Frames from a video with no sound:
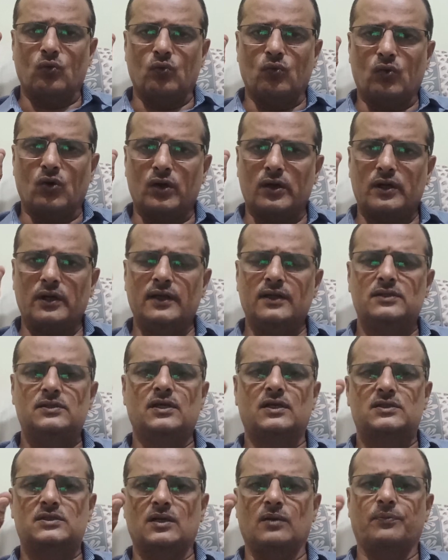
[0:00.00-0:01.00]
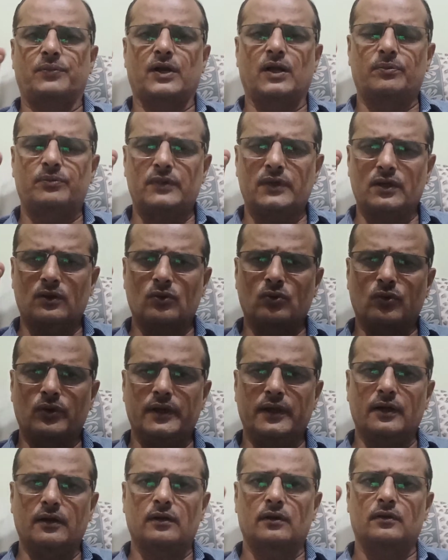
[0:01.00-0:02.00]
what is the samprapti
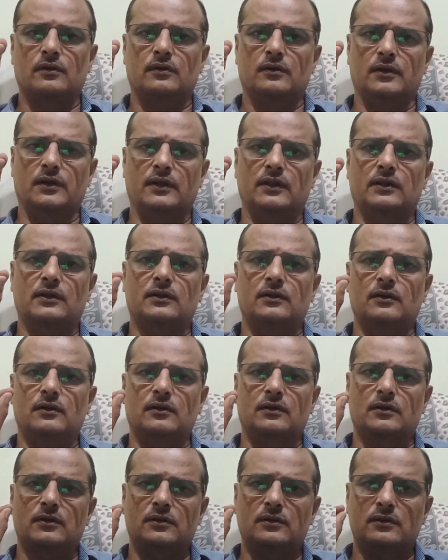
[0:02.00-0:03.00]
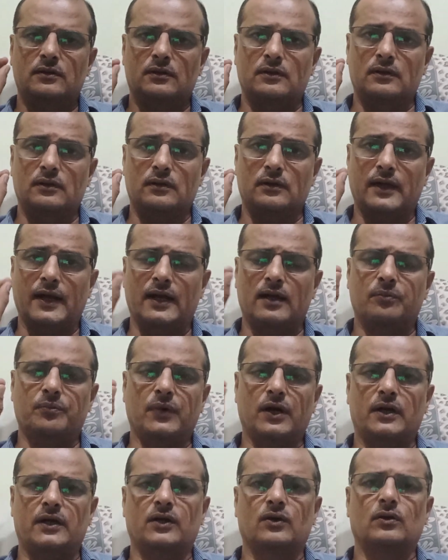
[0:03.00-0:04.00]
going in
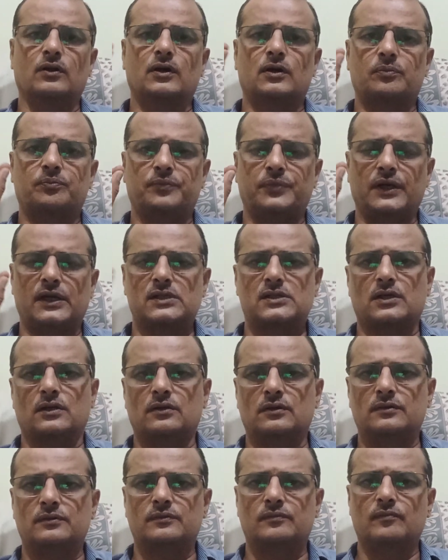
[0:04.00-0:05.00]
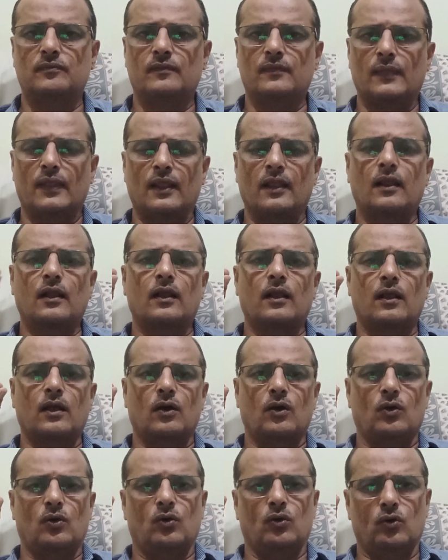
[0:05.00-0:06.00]
that particular patient.
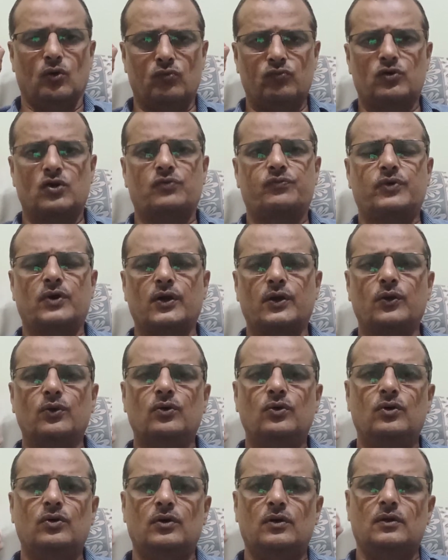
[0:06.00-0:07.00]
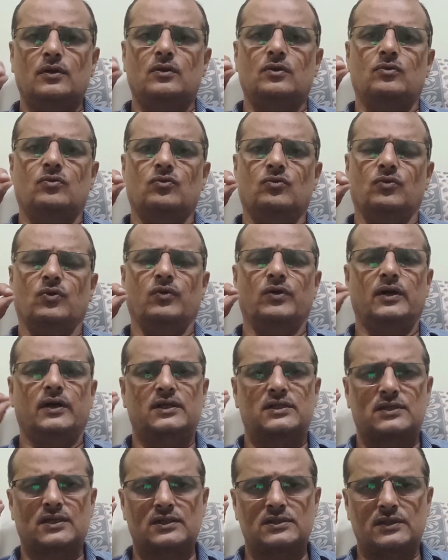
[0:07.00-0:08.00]
Homework for you. We will
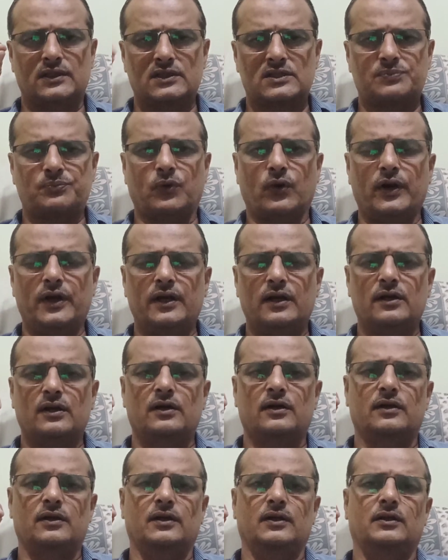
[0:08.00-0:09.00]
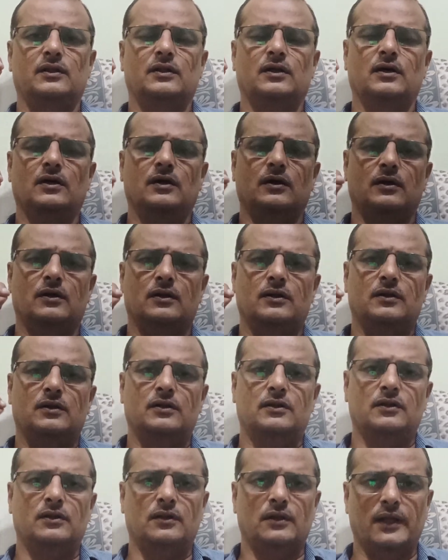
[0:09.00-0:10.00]
discuss this point in the
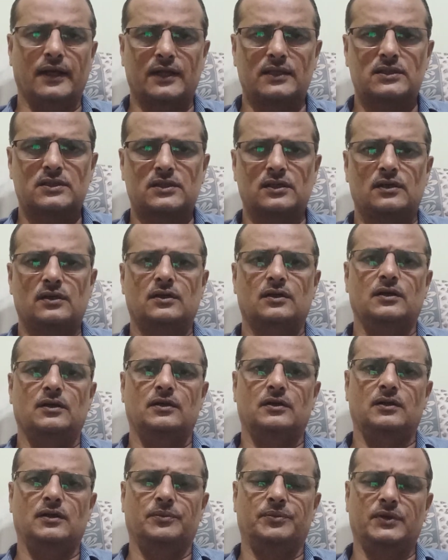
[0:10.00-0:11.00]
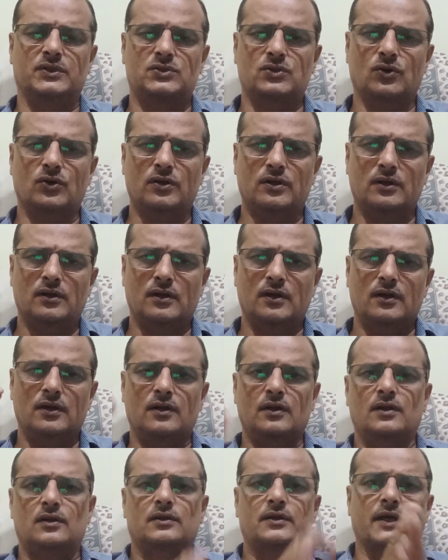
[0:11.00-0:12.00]
next episode.
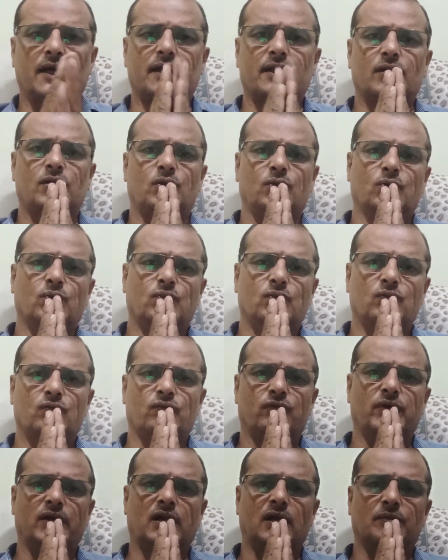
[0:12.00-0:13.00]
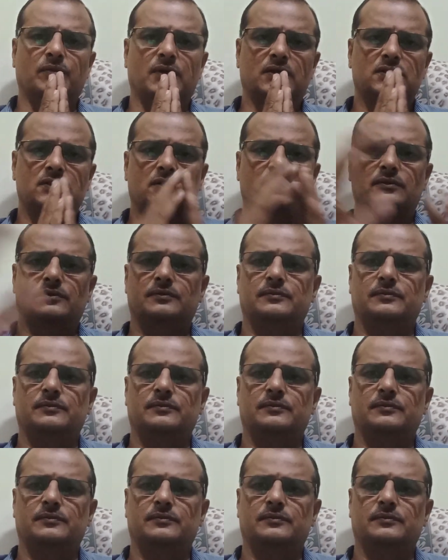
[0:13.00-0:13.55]
Thank you very much.